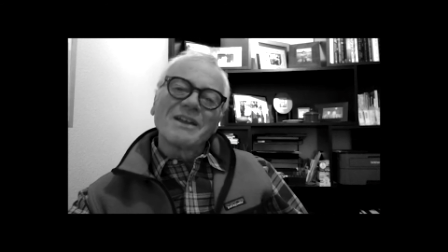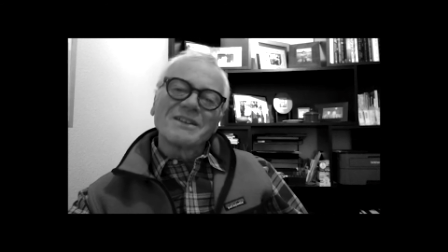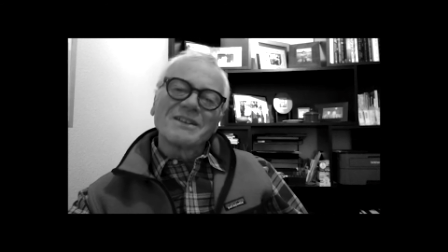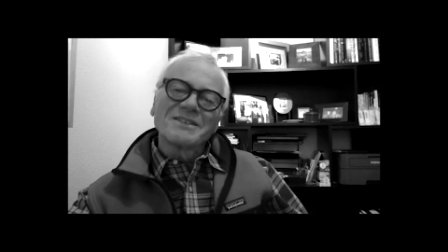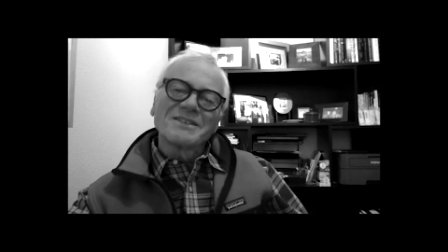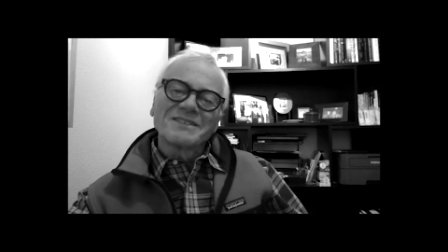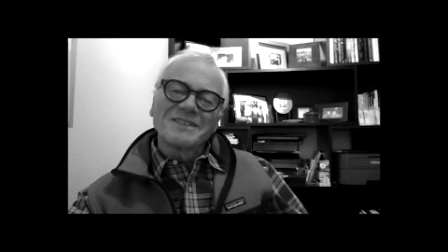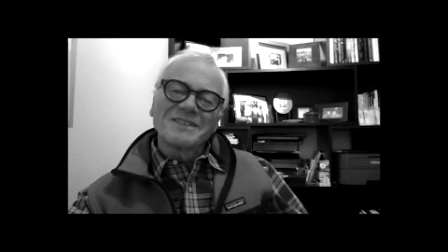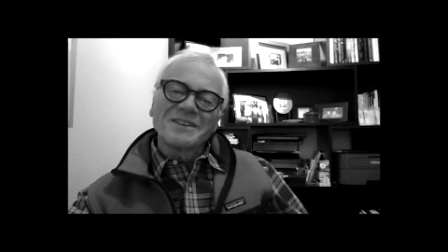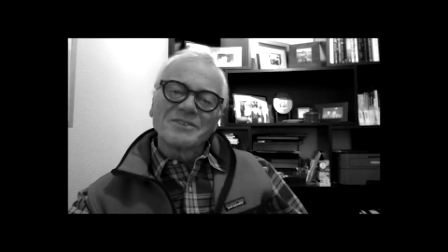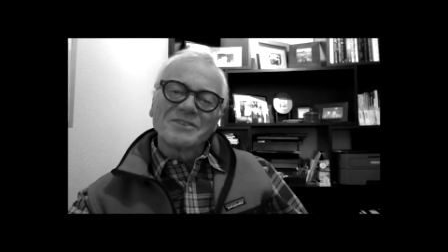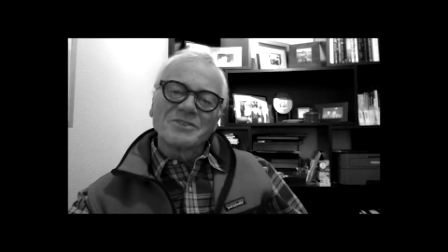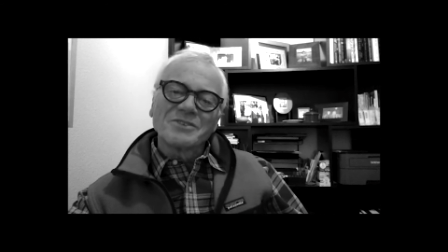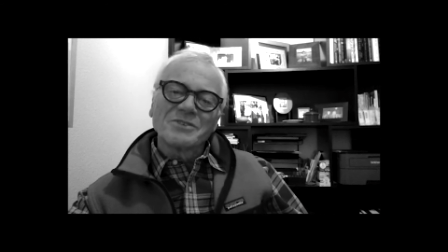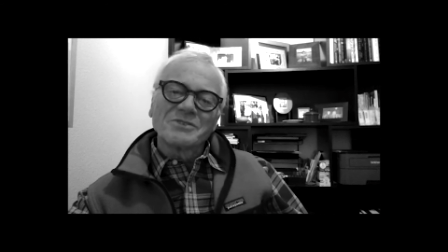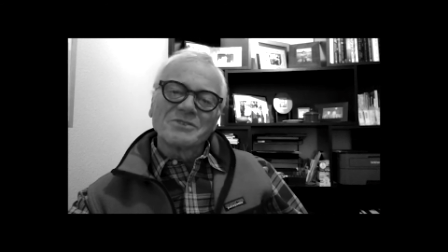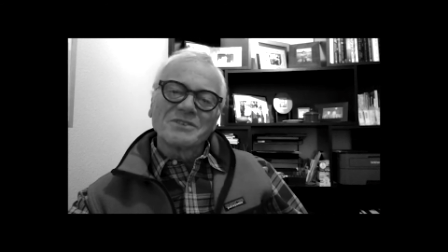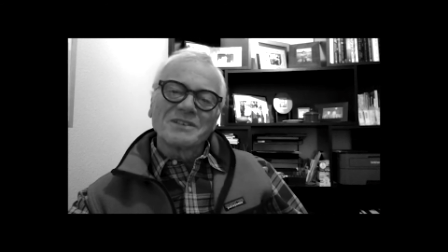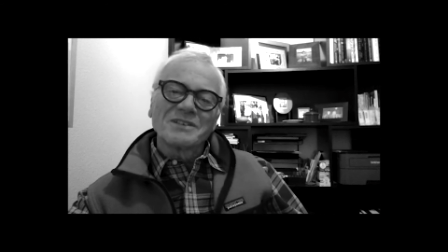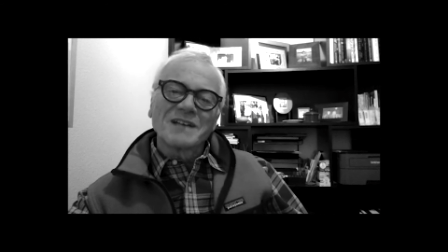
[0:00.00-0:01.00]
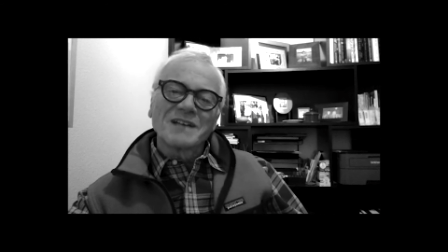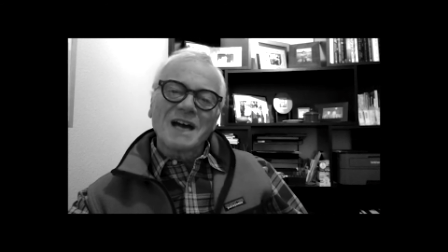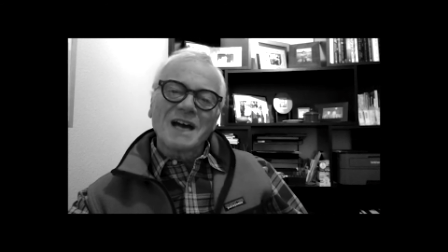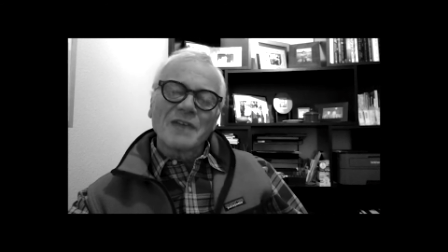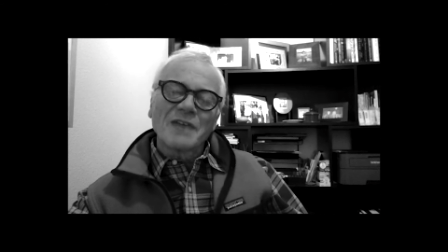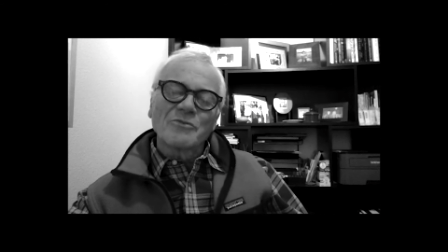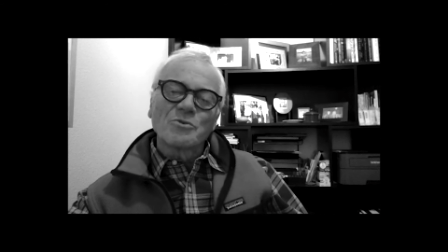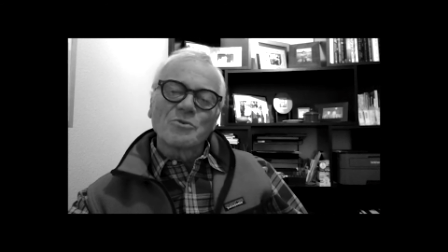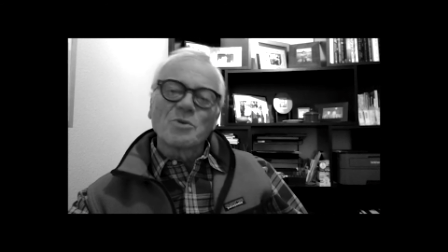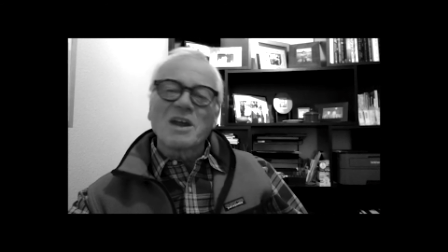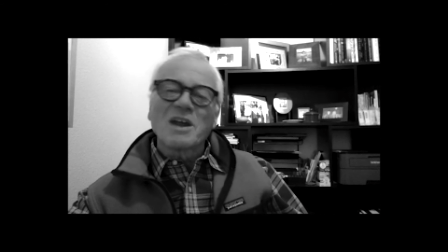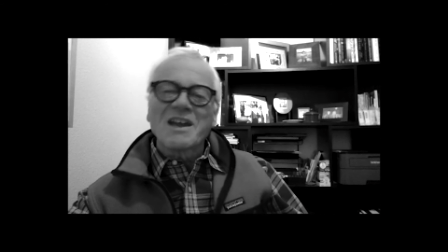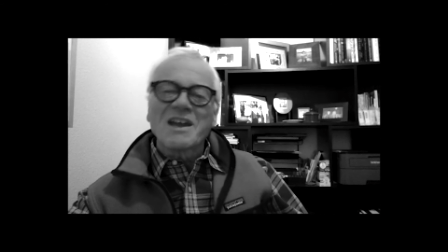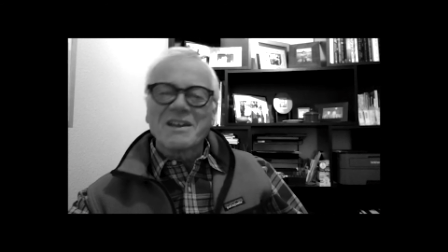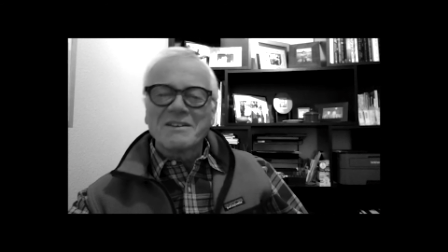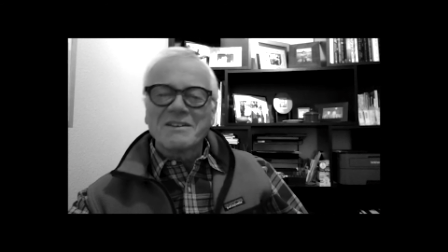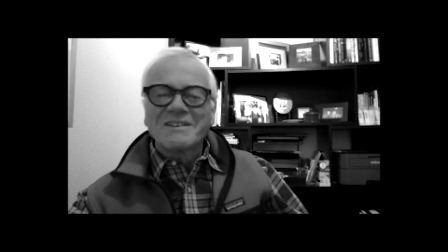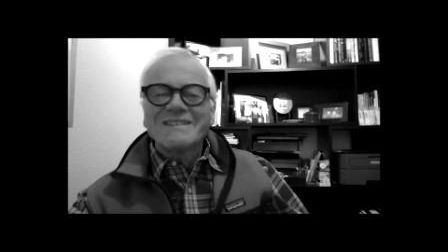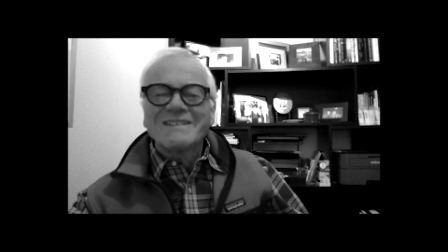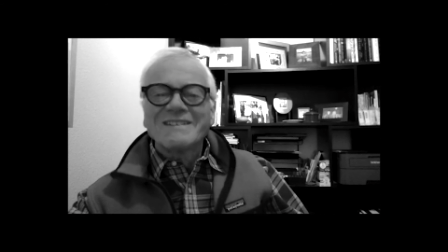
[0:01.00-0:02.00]
It's, you know, Ceres, the god of
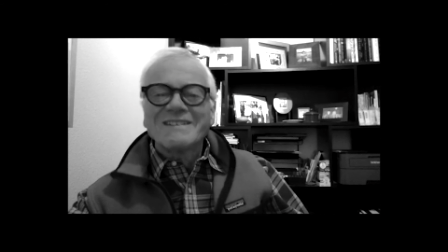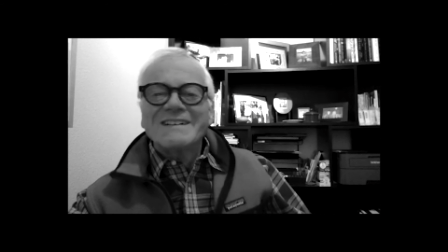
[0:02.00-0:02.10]
grain.